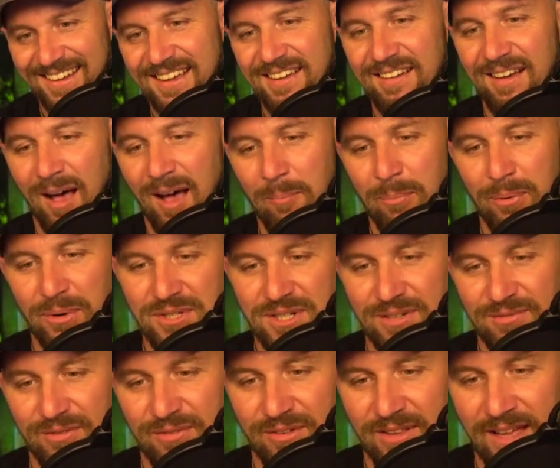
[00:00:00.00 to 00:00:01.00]
I'm pushing
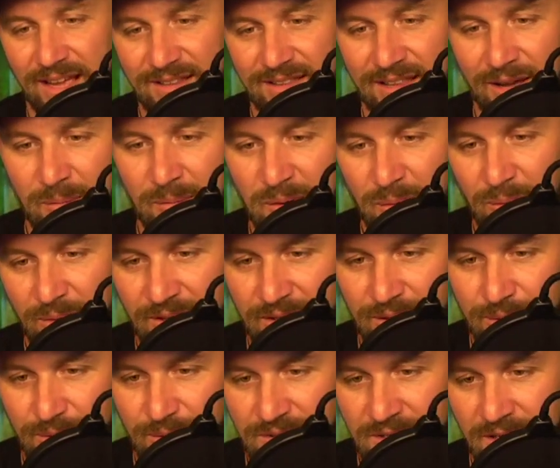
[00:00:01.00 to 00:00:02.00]
for that. That would be a really cool
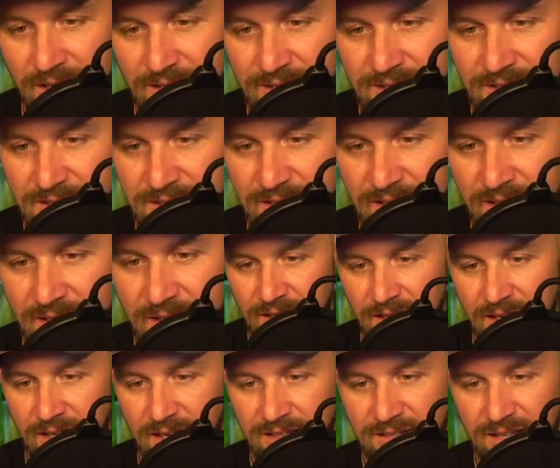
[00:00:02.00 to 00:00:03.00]
tank to see.
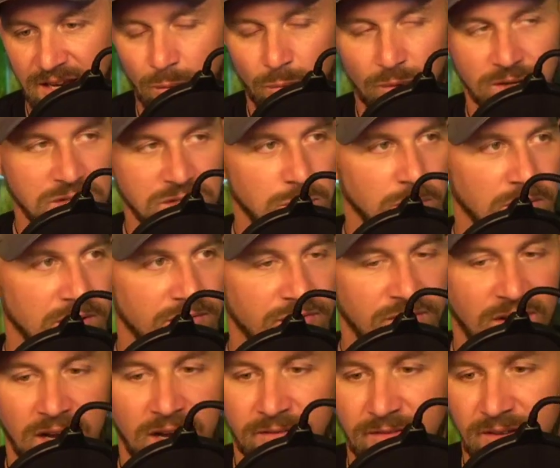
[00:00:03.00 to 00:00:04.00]
He's got a
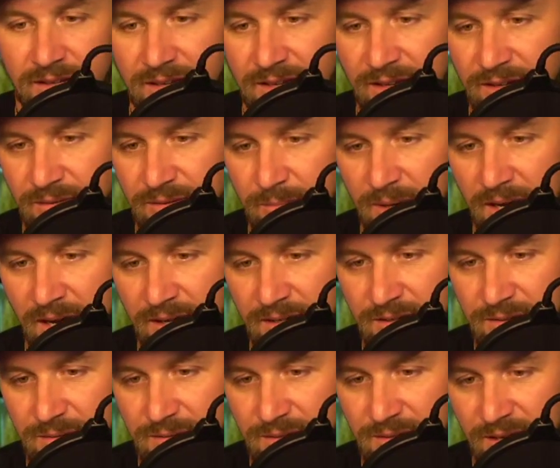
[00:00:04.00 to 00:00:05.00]
125 that he can. He's
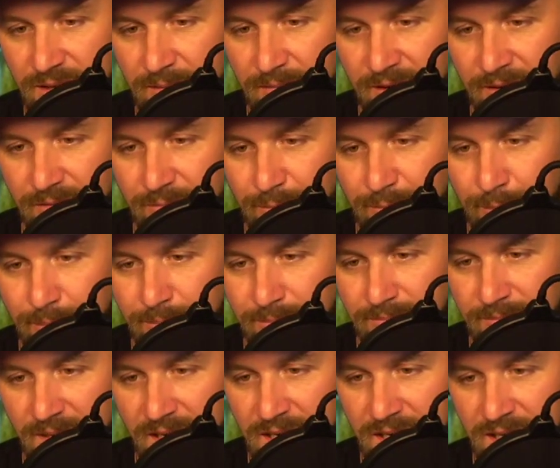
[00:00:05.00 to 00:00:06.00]
talking about
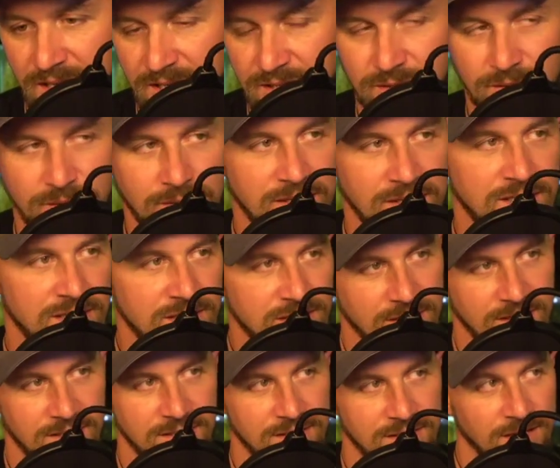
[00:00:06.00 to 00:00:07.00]
making it into a discus
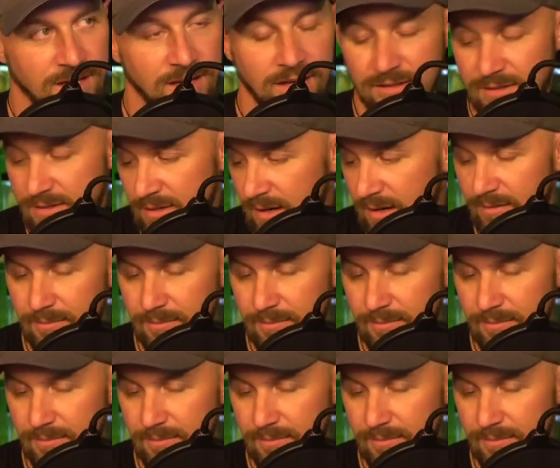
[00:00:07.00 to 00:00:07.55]
tank. So,